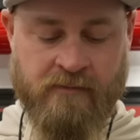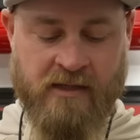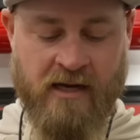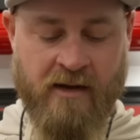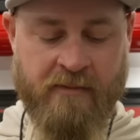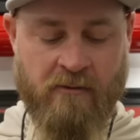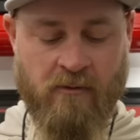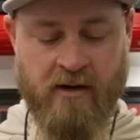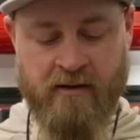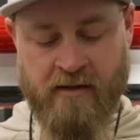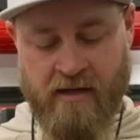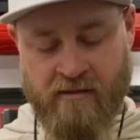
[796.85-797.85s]
got me
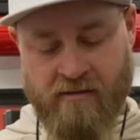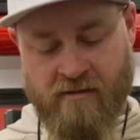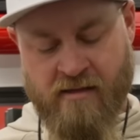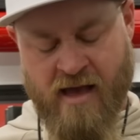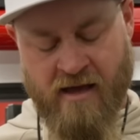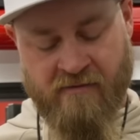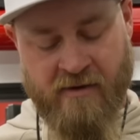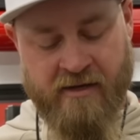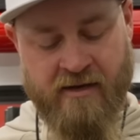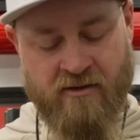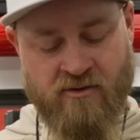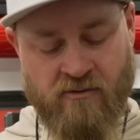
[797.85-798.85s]
one that has my
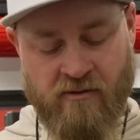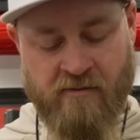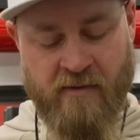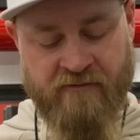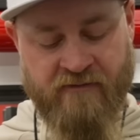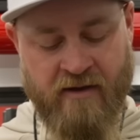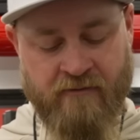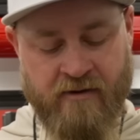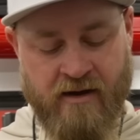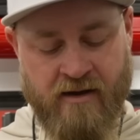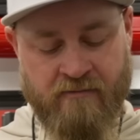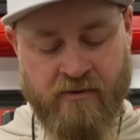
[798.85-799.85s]
initials, my favorite
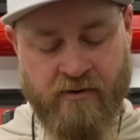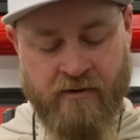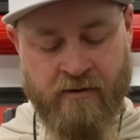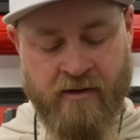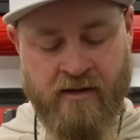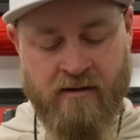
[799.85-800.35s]
number.